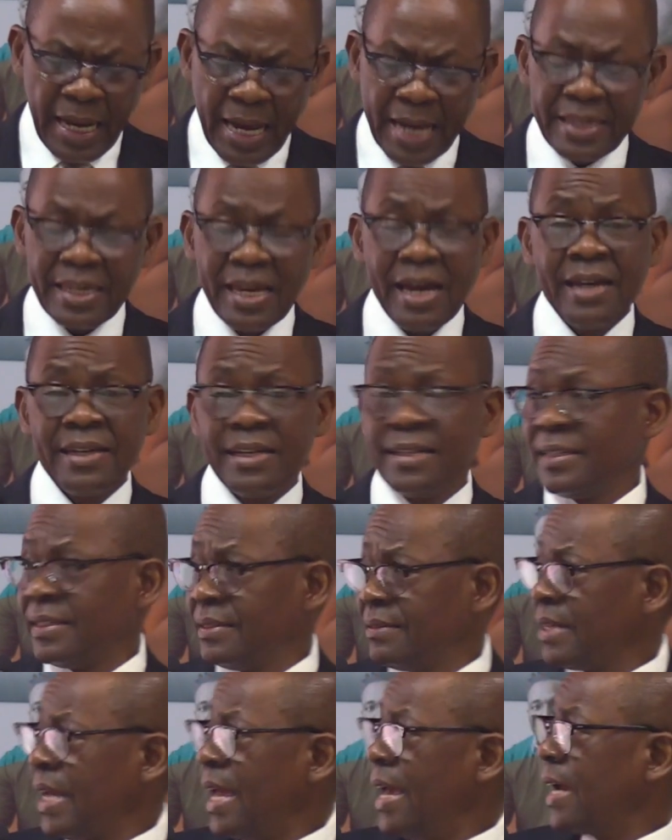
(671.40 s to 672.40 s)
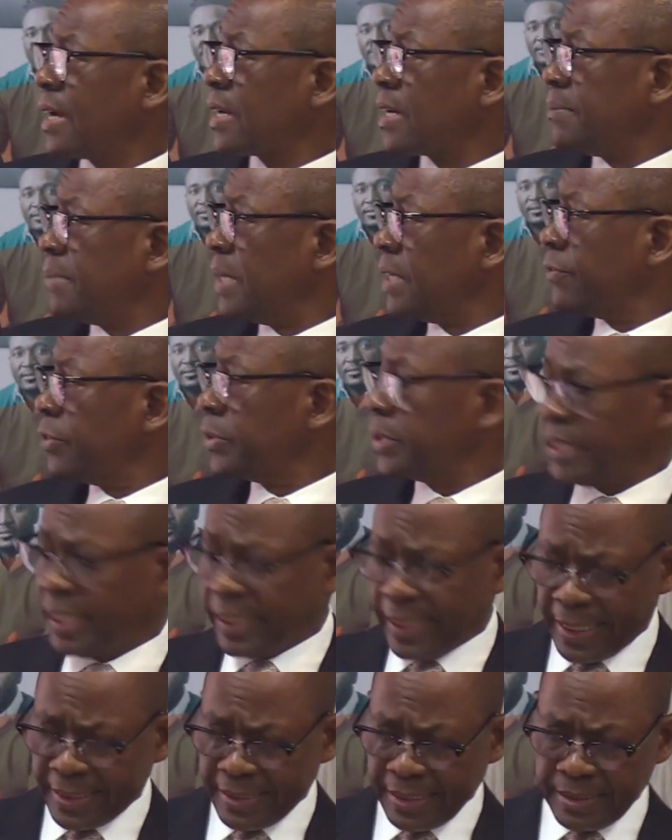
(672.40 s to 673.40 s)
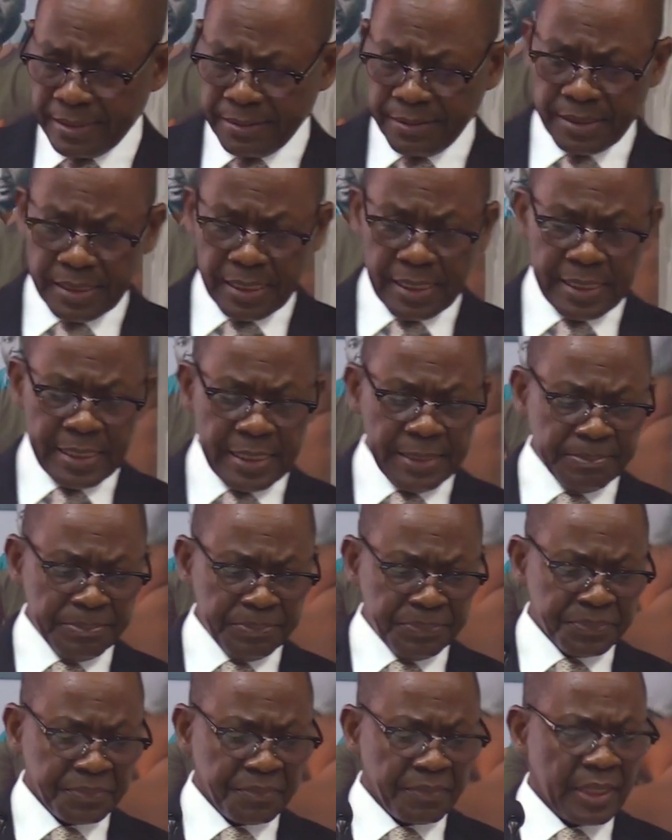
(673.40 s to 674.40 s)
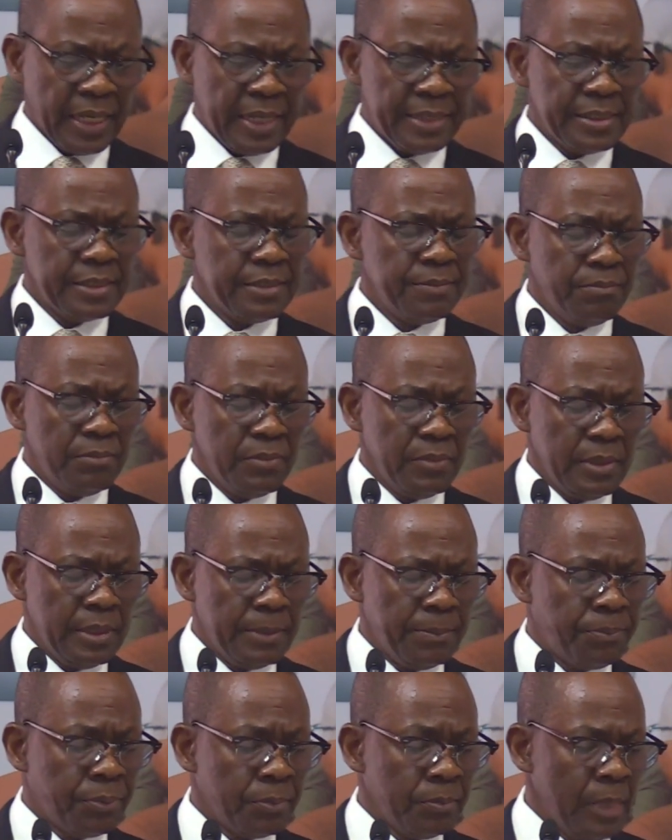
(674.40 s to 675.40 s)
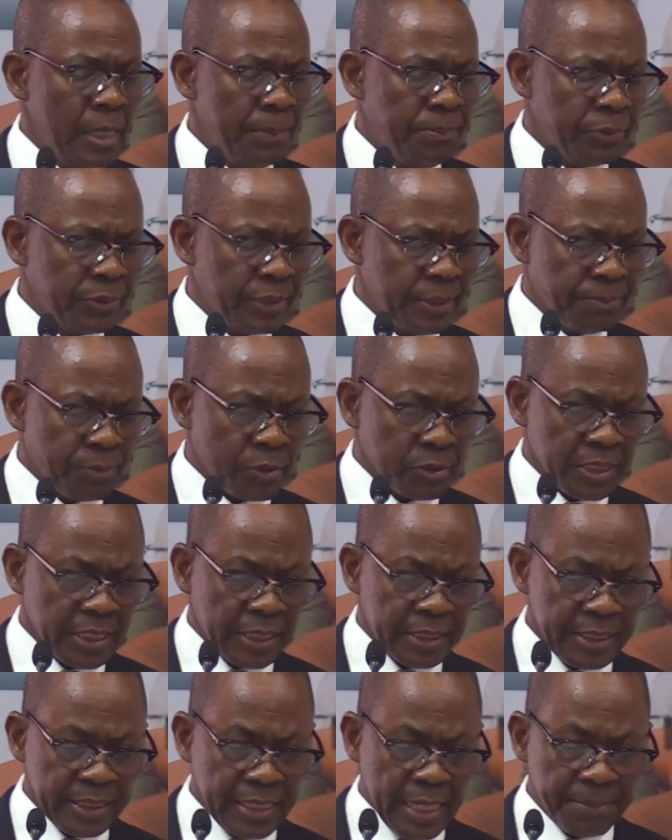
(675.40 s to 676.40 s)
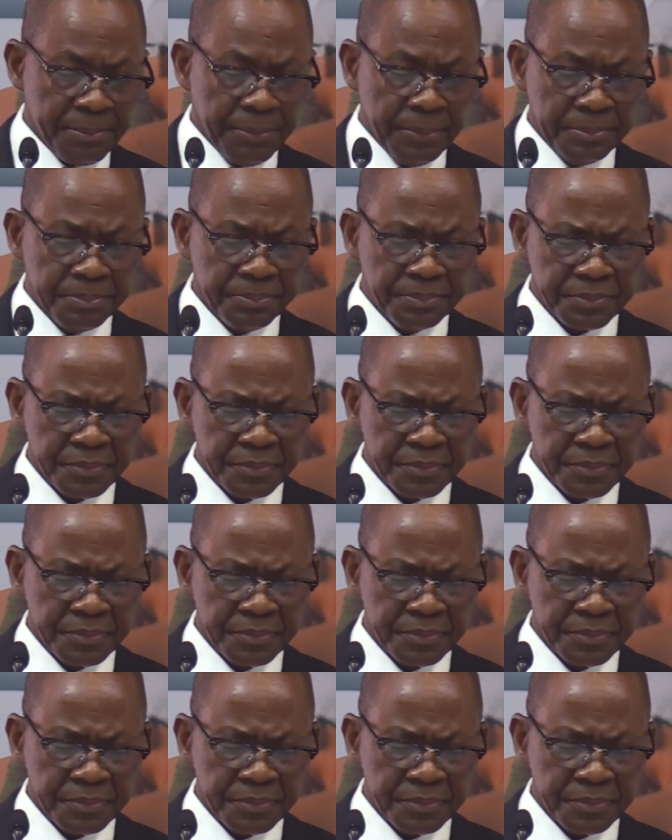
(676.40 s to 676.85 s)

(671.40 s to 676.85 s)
I had a diagram. Unfortunately, I put the projection up.